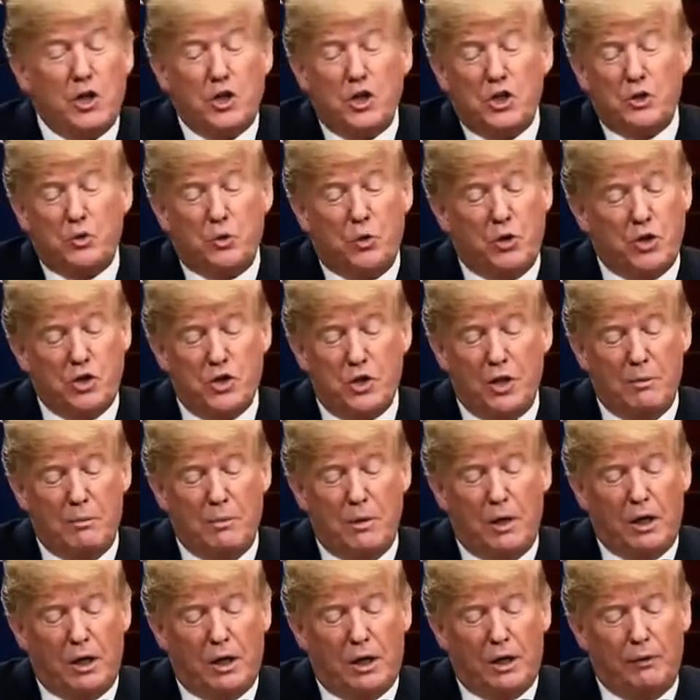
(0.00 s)
I just wish
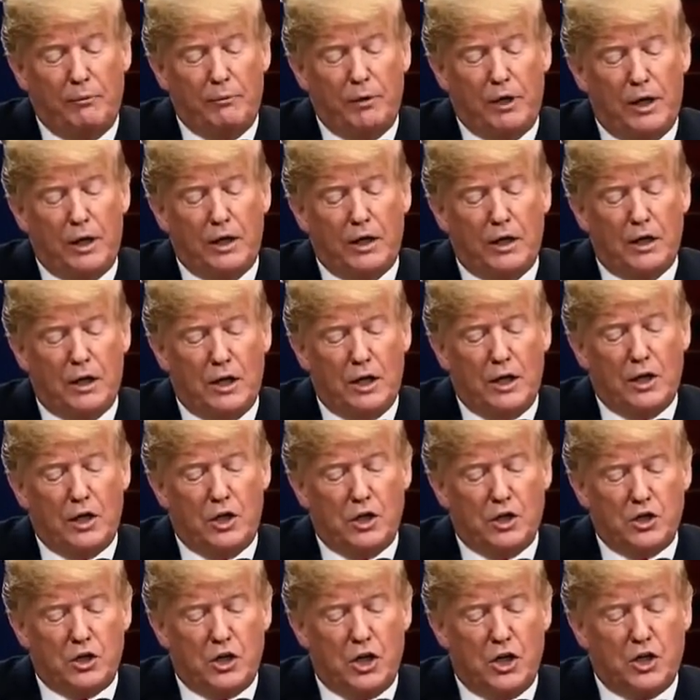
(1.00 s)
them luck. I mean, I did. I
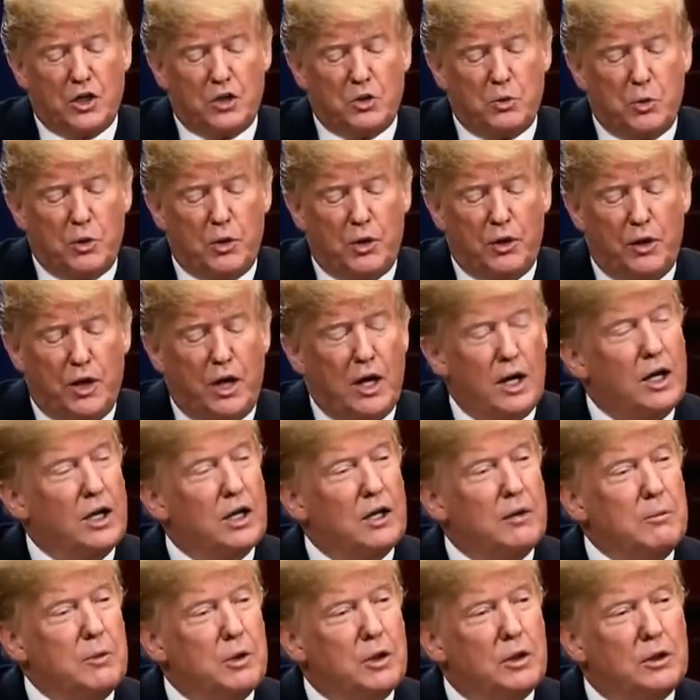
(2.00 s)
discussed with
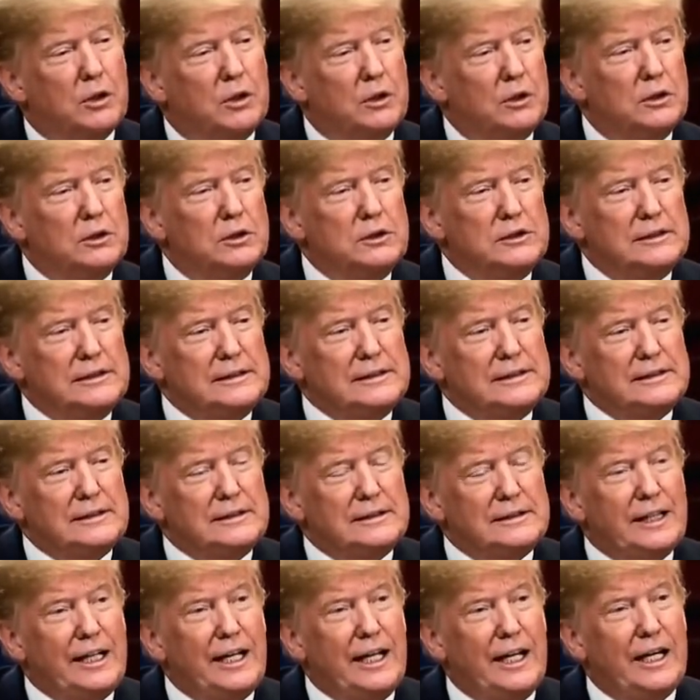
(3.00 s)
Angela Merkel
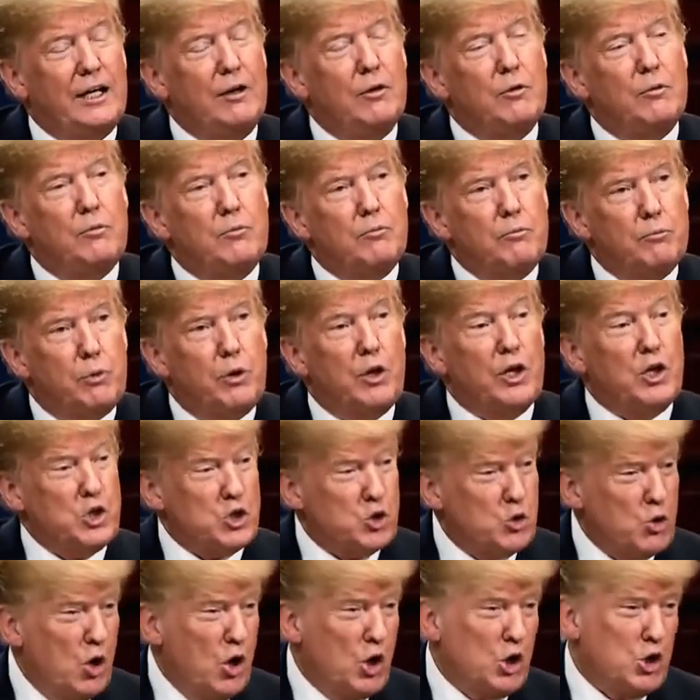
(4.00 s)
in pretty
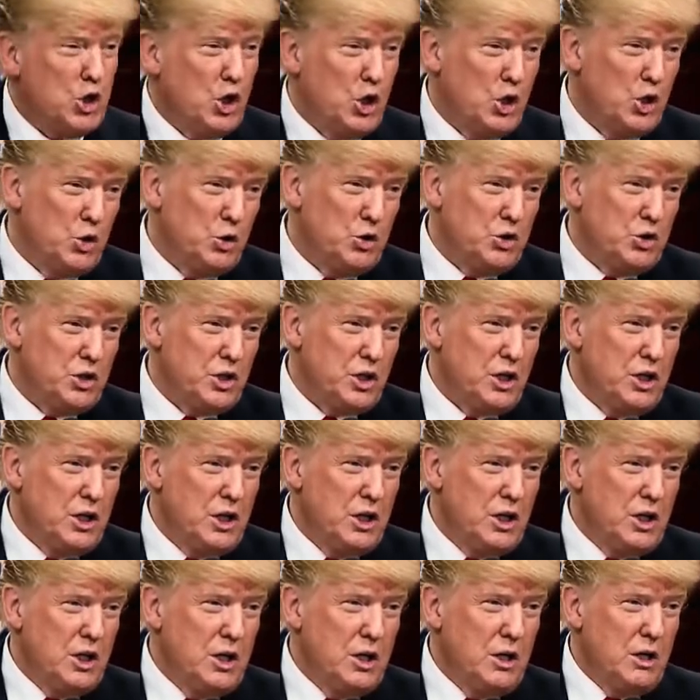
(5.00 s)
strong tones.
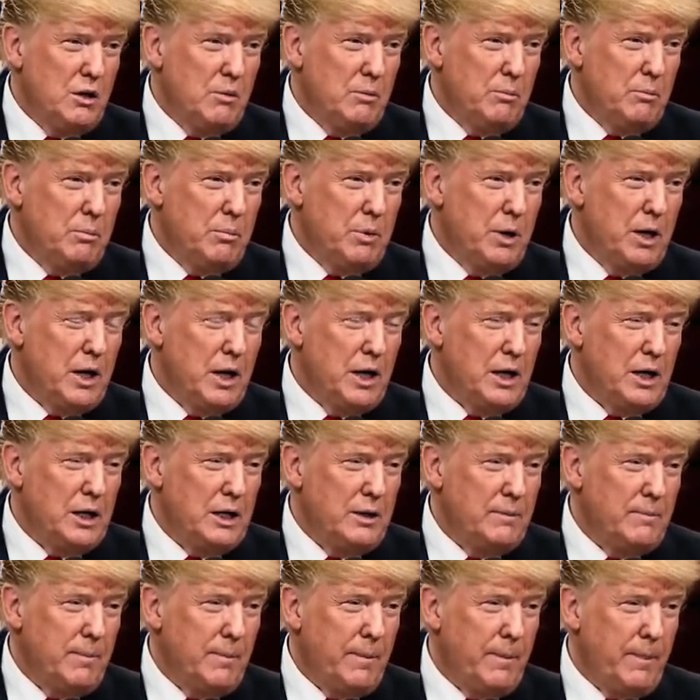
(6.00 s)

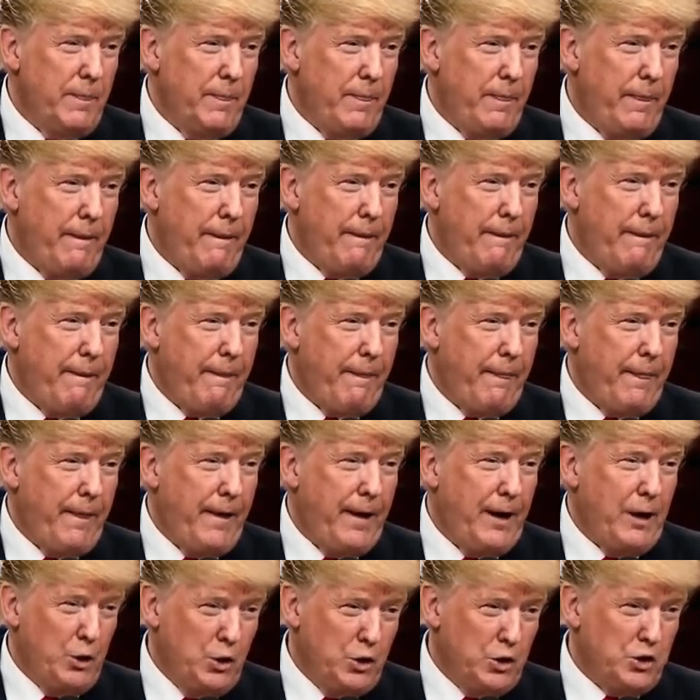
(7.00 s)
But
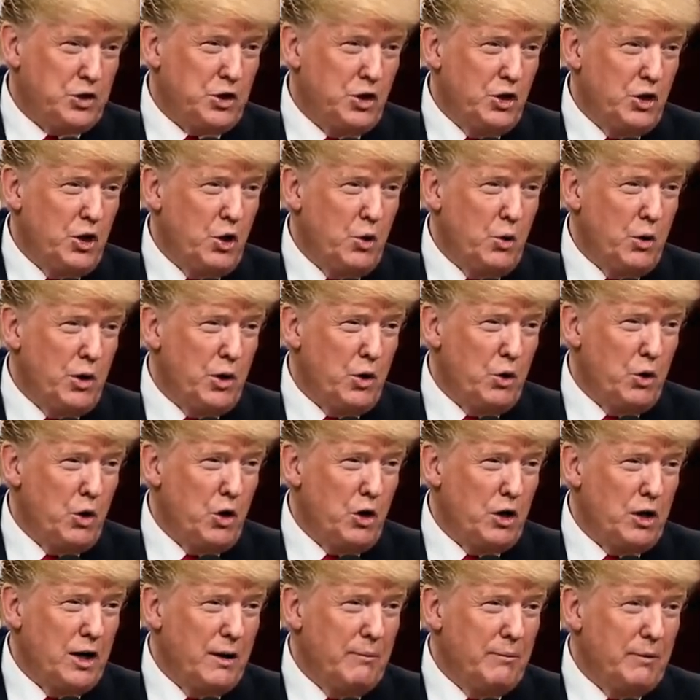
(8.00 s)
I also know where they're
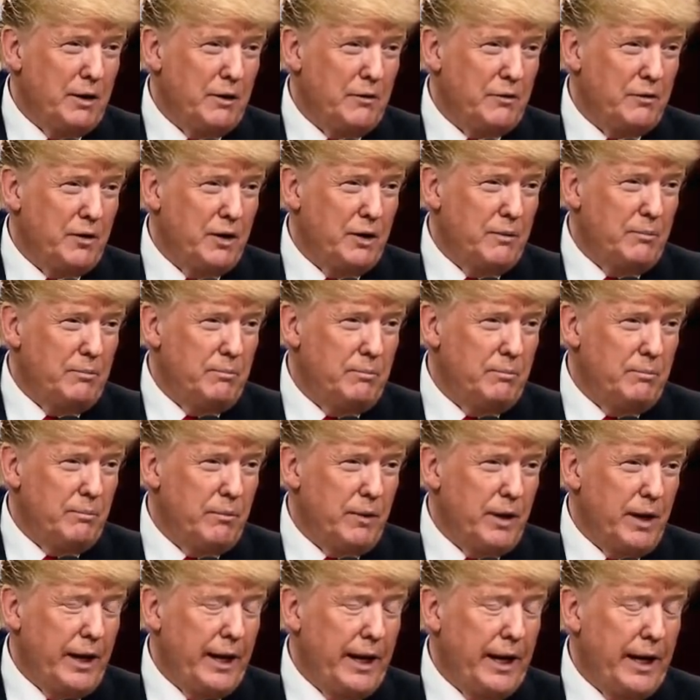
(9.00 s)
all coming from.
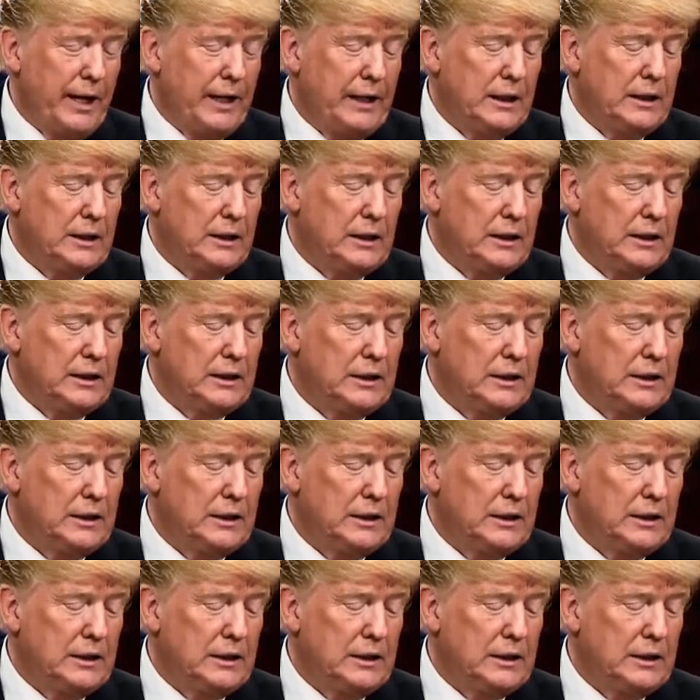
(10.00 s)
And